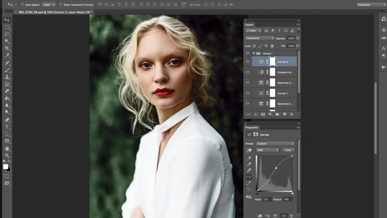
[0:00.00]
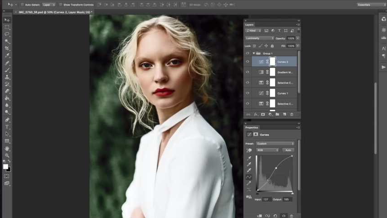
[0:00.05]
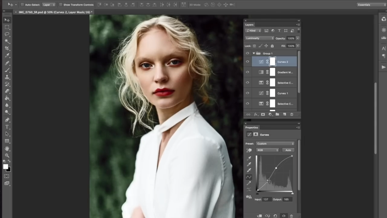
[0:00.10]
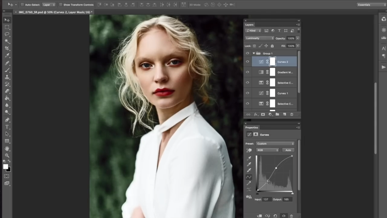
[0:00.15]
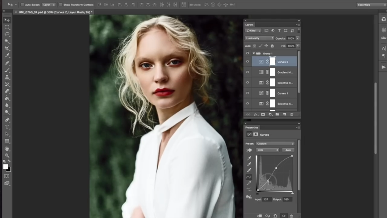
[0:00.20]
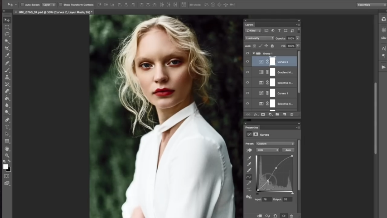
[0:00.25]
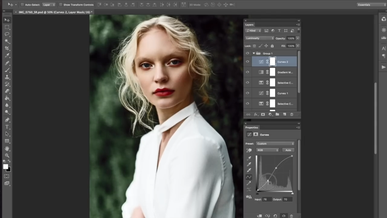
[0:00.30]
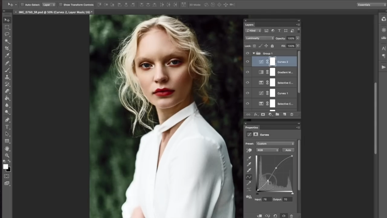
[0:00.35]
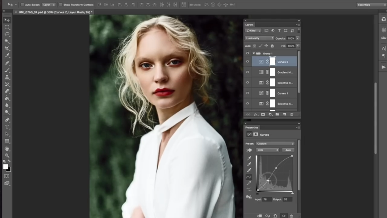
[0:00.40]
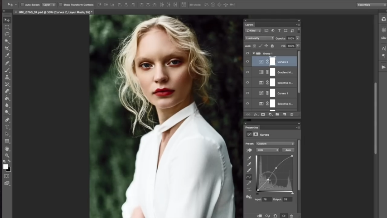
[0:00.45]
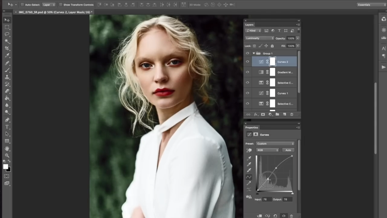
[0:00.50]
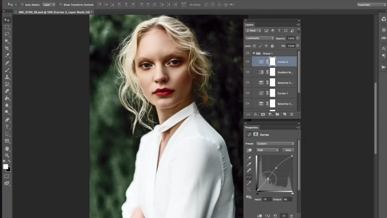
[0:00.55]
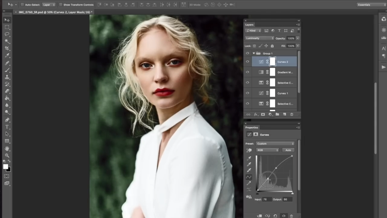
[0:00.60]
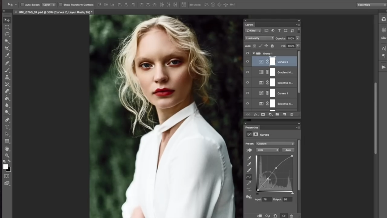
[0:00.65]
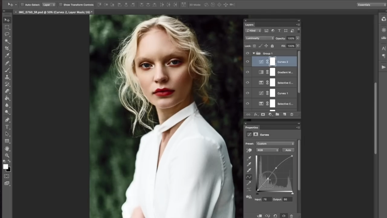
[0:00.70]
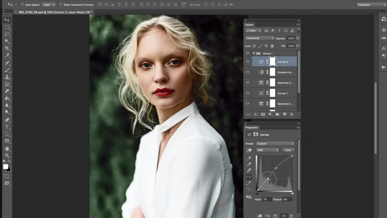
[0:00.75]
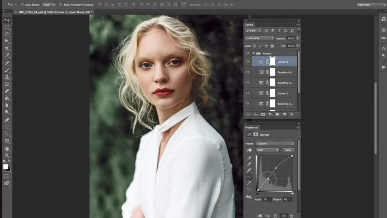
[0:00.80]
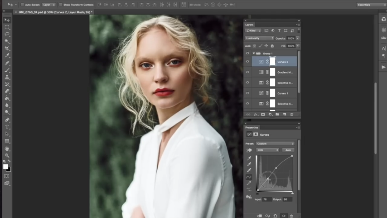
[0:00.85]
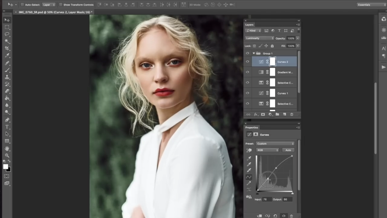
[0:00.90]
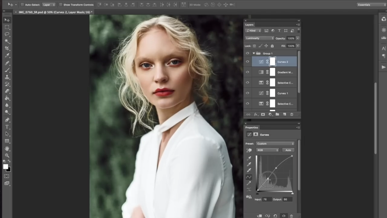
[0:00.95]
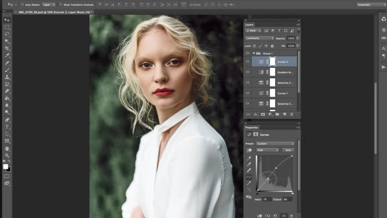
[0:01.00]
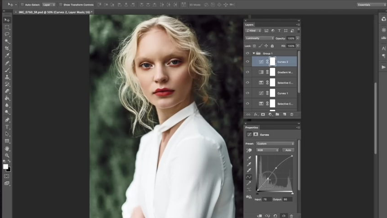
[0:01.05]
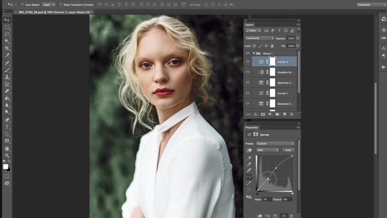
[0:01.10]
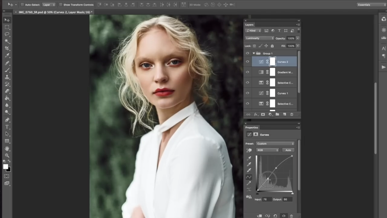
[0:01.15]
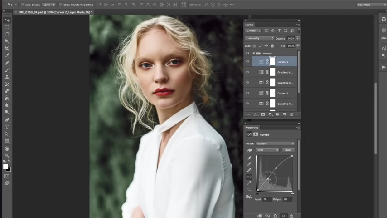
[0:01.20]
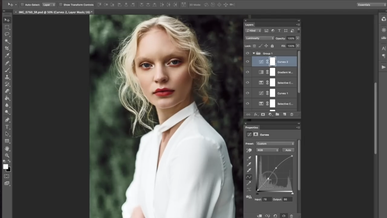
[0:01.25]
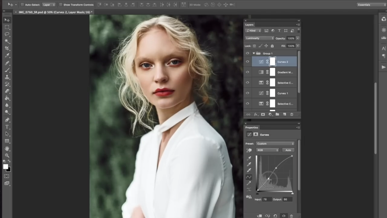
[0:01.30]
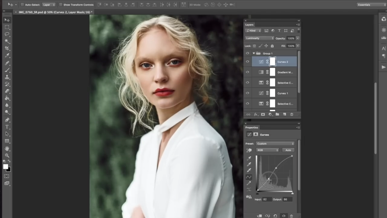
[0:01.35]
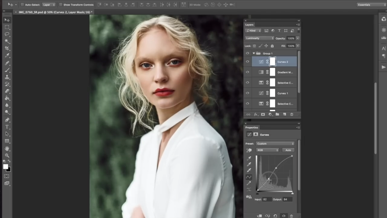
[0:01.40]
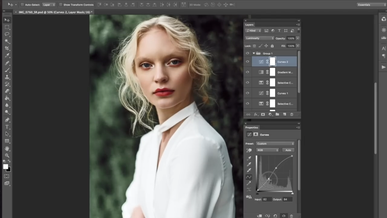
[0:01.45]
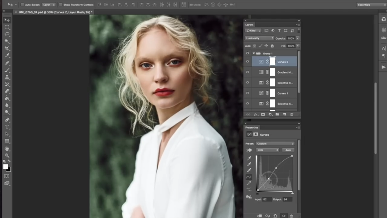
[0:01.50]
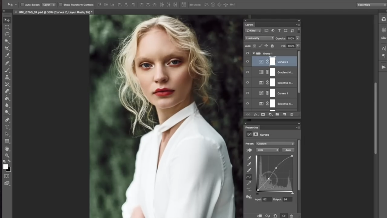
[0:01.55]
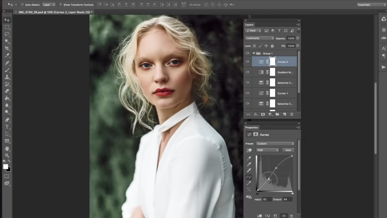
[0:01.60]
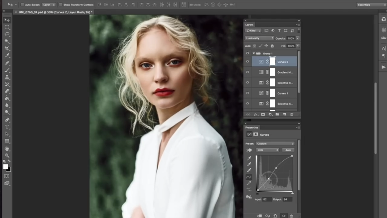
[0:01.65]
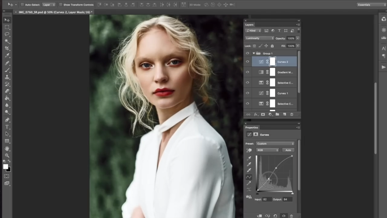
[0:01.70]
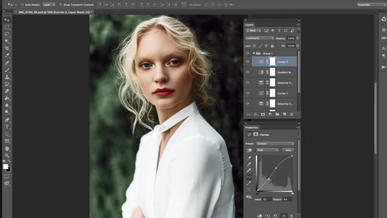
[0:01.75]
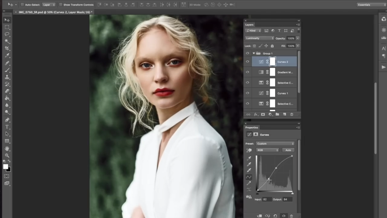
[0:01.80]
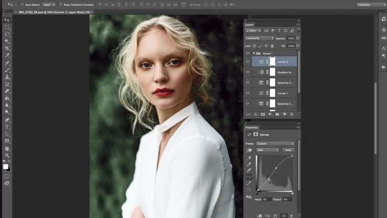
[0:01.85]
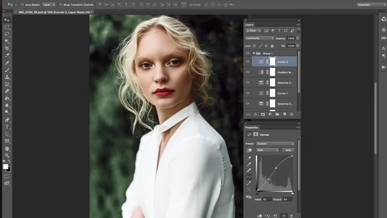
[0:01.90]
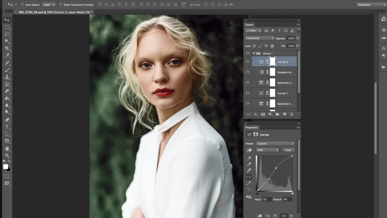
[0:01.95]

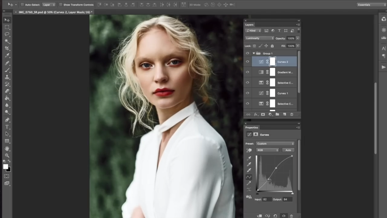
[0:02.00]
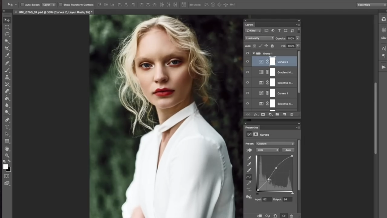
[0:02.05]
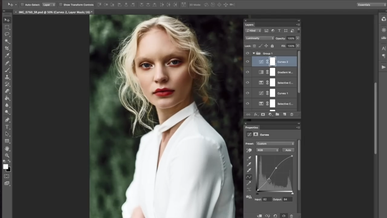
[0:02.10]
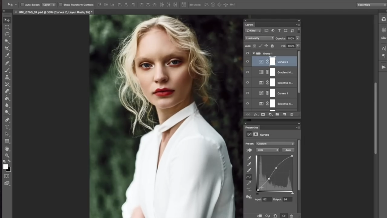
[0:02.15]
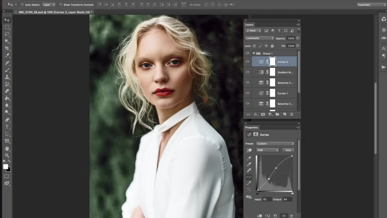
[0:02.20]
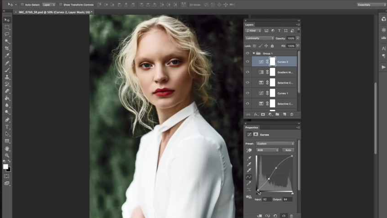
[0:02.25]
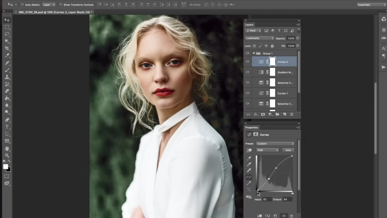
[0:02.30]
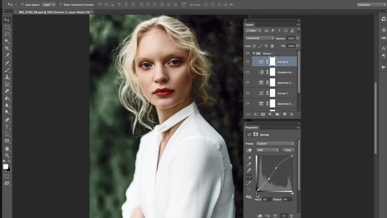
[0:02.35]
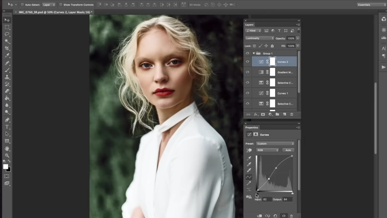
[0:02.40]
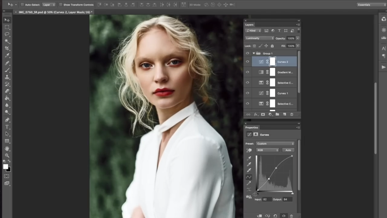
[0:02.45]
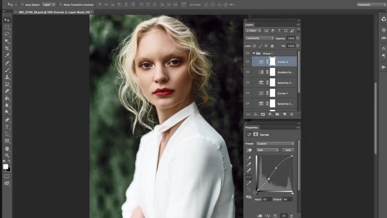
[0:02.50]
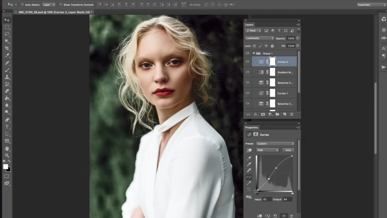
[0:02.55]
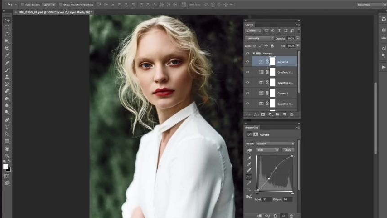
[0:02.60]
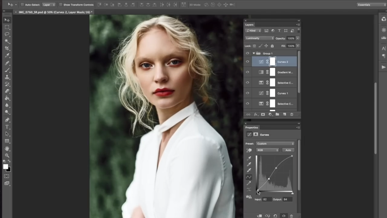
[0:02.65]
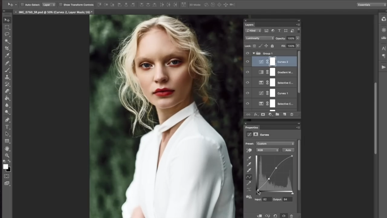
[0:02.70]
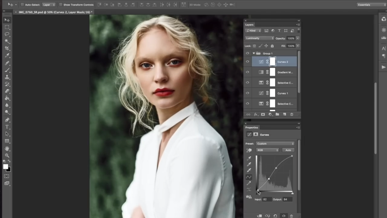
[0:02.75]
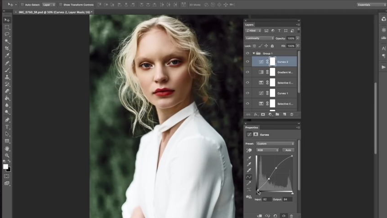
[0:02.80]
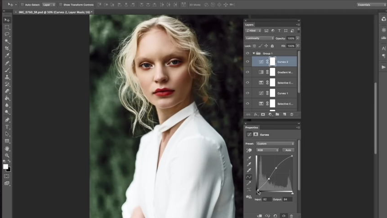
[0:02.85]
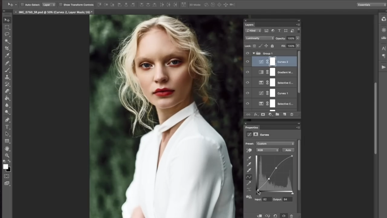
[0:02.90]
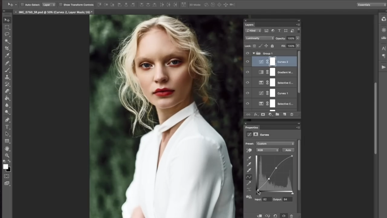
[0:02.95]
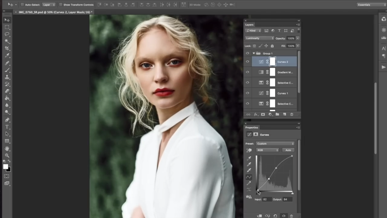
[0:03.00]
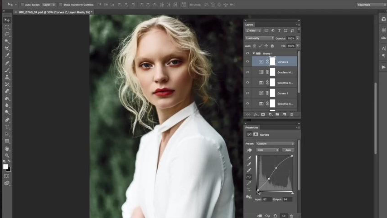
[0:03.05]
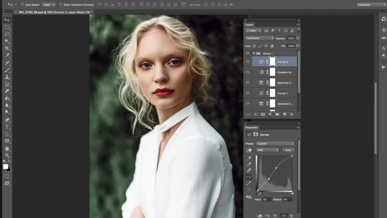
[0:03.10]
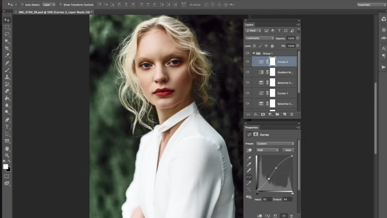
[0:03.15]
(silence)